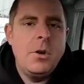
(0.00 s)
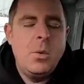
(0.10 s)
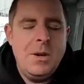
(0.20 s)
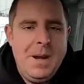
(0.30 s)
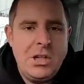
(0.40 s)

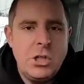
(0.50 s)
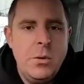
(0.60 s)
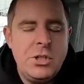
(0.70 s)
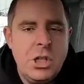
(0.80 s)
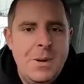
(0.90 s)
Quick
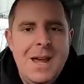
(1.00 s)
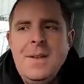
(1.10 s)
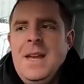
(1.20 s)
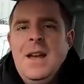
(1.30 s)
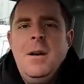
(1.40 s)
backstory to it.
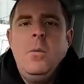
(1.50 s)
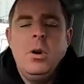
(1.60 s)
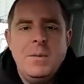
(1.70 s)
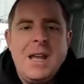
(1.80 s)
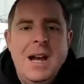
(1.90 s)

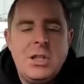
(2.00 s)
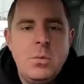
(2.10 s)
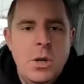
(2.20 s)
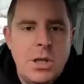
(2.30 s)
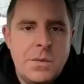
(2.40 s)
One of the guys who
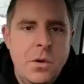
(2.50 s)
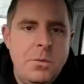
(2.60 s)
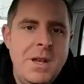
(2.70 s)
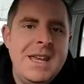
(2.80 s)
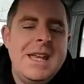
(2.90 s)
works for
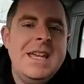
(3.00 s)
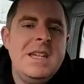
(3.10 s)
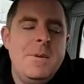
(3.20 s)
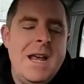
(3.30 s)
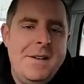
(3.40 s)
me,
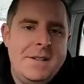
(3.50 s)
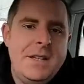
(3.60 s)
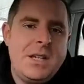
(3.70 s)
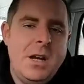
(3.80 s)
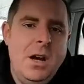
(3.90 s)
he's been after
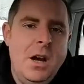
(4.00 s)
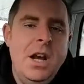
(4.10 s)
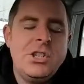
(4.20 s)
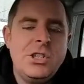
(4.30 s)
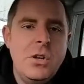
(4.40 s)
this car
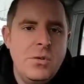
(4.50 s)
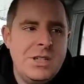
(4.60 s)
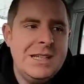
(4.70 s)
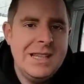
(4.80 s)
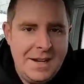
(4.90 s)
as soon
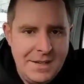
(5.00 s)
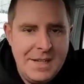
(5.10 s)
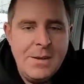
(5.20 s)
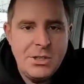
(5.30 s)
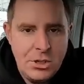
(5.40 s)
as it
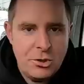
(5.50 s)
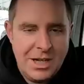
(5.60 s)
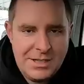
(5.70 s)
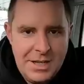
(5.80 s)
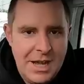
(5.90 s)
landed. He was
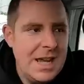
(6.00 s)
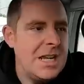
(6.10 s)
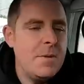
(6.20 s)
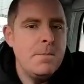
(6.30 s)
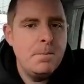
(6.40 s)
interested in it.
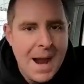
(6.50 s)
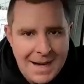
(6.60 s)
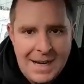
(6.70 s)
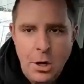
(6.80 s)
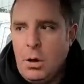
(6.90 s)
He's been
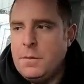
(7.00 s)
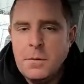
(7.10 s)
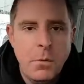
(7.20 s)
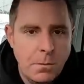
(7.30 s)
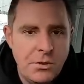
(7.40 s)
banging on
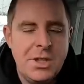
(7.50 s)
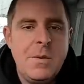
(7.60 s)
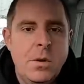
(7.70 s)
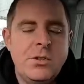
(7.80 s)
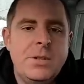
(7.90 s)
for months that he
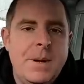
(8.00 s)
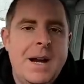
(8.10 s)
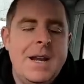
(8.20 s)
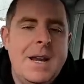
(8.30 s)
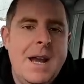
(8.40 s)
wants to
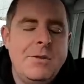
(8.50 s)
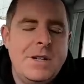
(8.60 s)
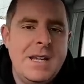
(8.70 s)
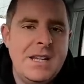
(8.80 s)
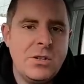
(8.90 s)
buy an Audi
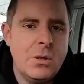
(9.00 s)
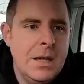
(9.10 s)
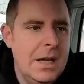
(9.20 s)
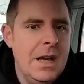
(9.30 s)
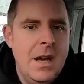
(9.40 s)
diesel,
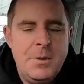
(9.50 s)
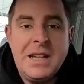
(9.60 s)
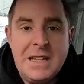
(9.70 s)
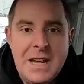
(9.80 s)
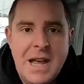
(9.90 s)

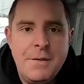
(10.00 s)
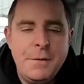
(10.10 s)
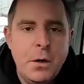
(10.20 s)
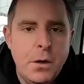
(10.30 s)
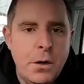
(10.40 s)
particularly an
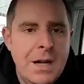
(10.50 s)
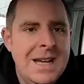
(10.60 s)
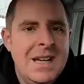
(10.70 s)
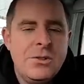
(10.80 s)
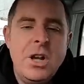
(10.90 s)
A4.
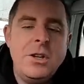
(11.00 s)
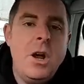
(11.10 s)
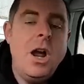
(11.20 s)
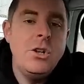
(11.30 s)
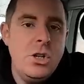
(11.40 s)
So
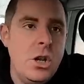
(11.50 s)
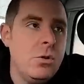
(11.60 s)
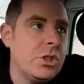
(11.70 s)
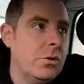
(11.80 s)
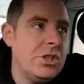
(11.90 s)
I
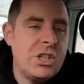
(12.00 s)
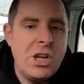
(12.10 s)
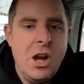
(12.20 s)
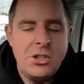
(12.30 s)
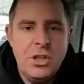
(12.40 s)
knew as soon as this
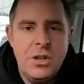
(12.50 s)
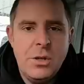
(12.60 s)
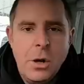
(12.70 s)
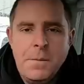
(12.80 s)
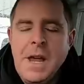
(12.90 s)
car
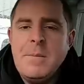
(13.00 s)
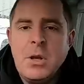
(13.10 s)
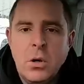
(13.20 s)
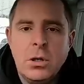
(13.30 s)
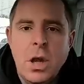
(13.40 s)
turned up that he'd
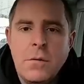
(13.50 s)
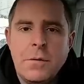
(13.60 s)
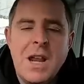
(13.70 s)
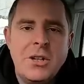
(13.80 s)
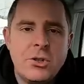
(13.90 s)
be all
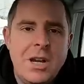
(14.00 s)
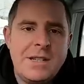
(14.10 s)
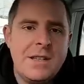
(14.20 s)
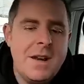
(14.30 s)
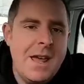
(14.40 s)
over it,
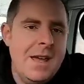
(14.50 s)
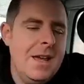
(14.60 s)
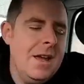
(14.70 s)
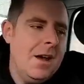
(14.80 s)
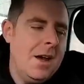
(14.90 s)
interested in it.
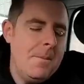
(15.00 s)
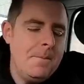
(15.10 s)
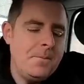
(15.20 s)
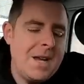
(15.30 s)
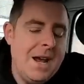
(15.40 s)

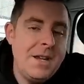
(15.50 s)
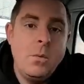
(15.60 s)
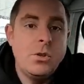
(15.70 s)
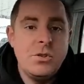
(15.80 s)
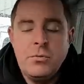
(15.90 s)
And I
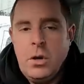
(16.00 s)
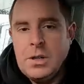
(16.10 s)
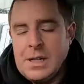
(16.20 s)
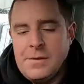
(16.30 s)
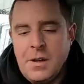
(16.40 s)
wasn't
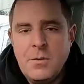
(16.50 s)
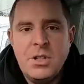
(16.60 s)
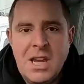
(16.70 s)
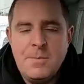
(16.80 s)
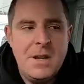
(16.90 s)
wrong either.
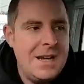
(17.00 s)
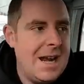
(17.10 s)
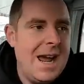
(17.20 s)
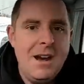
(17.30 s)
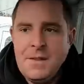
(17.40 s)
He's been in
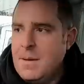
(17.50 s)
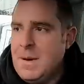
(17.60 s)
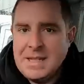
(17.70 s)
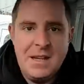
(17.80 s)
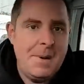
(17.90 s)
and out of it,
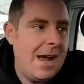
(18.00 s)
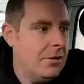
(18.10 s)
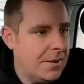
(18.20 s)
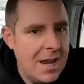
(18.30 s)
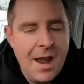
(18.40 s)
messing
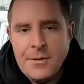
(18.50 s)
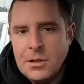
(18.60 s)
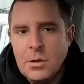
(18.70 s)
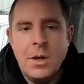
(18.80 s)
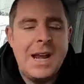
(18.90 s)
about with it, having
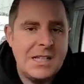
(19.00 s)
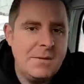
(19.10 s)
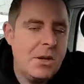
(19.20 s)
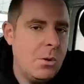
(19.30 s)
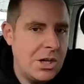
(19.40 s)
a look,
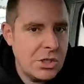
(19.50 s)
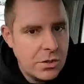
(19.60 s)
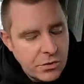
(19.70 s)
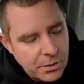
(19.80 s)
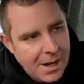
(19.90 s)
asking me
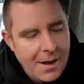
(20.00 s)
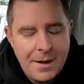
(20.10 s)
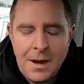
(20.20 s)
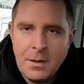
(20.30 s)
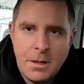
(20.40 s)
questions about
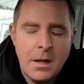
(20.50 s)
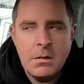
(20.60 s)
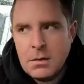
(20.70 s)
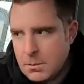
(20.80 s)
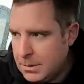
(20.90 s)
it. And I'm like,
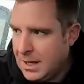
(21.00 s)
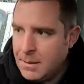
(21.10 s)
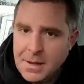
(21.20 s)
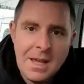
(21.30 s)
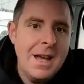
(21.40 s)
oh,
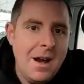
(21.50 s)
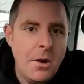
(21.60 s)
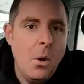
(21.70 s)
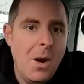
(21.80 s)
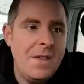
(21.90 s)
blimey, I
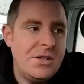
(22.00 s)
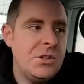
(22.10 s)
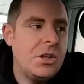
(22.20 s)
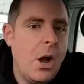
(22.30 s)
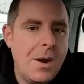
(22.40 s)
know where this
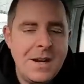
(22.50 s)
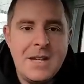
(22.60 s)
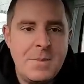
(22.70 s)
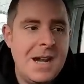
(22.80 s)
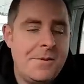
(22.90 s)
is going. And
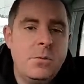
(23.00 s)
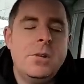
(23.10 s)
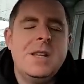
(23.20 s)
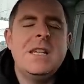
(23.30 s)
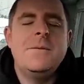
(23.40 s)
he's been after
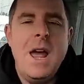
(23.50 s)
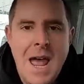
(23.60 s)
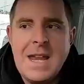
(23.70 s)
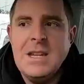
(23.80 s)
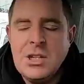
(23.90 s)
one of these for
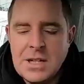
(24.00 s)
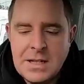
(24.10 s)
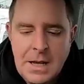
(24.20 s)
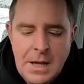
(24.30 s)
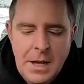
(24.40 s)

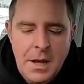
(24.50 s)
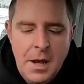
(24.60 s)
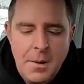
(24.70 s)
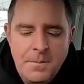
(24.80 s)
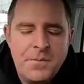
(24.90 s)
ages.
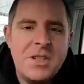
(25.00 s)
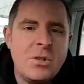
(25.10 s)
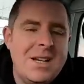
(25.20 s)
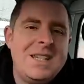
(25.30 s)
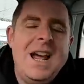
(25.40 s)
So
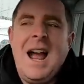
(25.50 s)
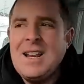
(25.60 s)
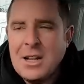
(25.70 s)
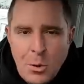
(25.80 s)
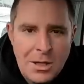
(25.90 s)
like I said, I
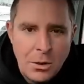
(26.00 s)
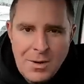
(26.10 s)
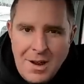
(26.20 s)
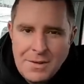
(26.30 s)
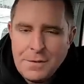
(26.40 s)
had a quick look
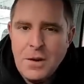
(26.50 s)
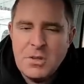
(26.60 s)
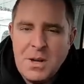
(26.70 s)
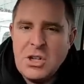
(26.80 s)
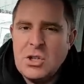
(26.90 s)
around it
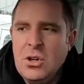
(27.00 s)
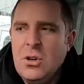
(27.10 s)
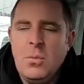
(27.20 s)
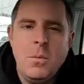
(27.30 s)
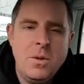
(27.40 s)
first, make
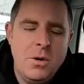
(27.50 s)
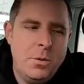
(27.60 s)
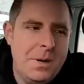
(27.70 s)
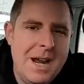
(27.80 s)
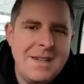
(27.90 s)
sure what
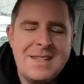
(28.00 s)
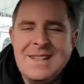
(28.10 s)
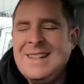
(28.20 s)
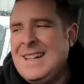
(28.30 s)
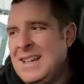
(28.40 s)
we're up against.
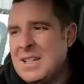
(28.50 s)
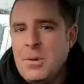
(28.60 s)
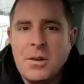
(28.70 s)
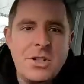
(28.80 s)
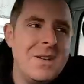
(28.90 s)
And to
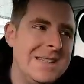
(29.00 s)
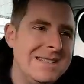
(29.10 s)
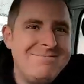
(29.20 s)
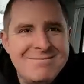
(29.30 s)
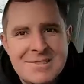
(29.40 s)
be honest, a
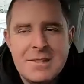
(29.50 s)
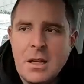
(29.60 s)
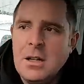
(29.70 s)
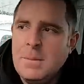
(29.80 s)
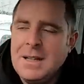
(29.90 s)

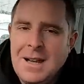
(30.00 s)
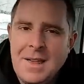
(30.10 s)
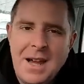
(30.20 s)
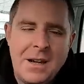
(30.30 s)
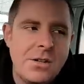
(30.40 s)
little bit
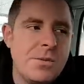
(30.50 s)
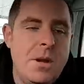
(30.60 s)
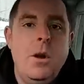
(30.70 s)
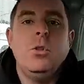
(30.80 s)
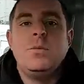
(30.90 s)
like that, because
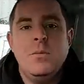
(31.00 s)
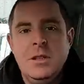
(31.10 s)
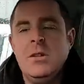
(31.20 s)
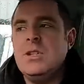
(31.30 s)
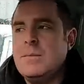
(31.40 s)
ultimately
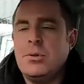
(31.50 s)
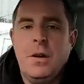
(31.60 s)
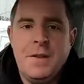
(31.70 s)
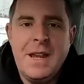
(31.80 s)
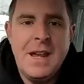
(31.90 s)
we're losing losing
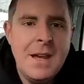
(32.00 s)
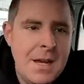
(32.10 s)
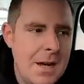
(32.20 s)
profit here.